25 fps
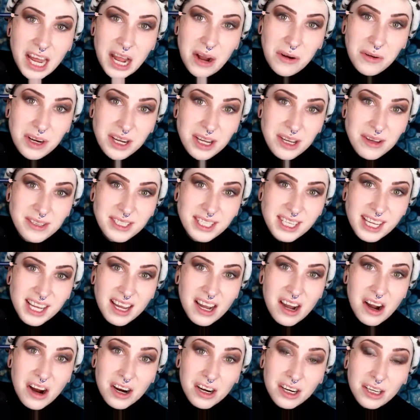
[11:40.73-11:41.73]
now we're
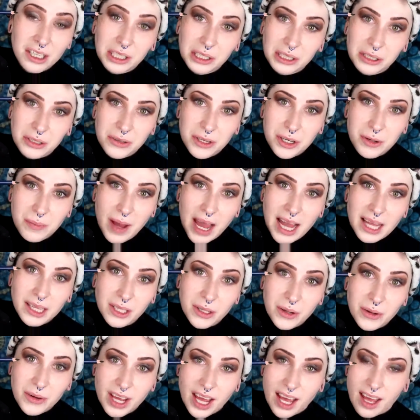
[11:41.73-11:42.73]
using our Luna by
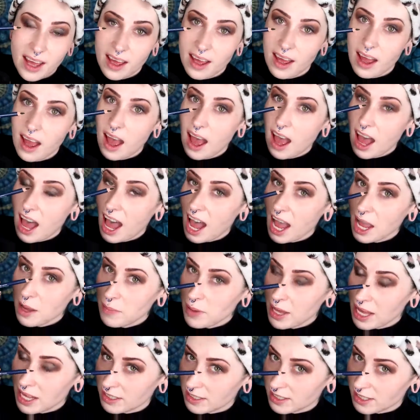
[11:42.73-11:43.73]
Luna eye
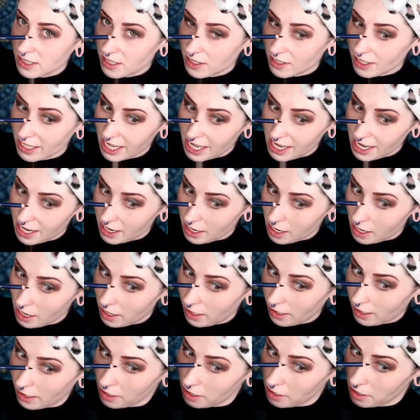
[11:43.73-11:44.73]
pencil
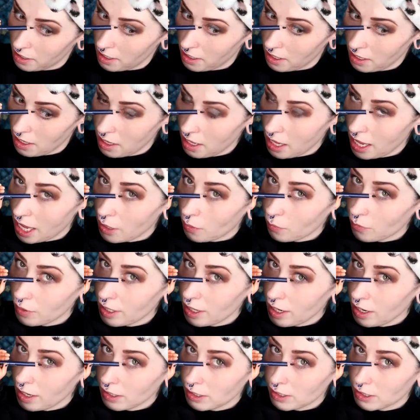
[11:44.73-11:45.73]
here, and
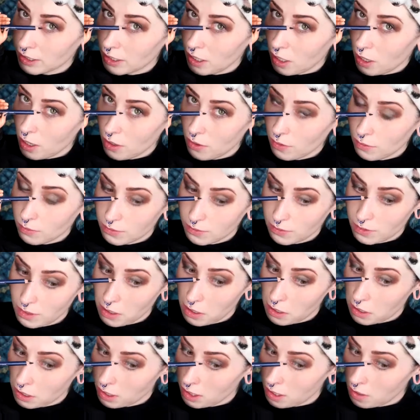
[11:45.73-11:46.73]
we are
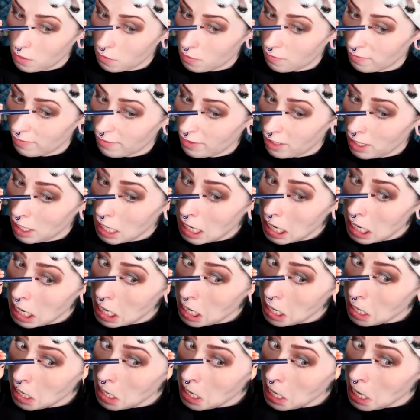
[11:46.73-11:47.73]
going
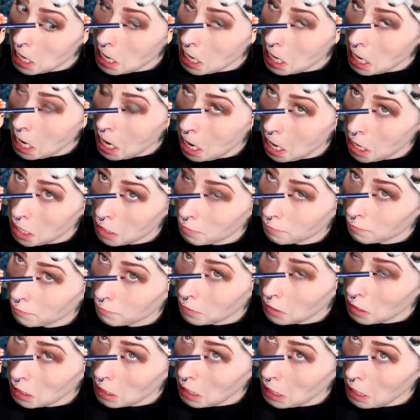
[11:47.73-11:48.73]
very
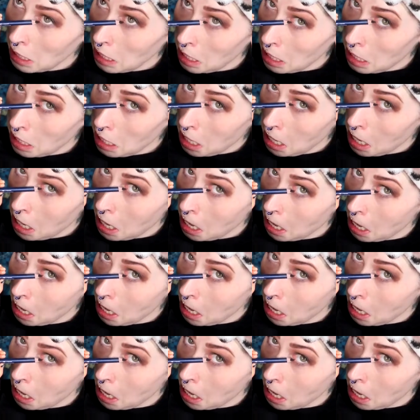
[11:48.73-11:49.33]
carefully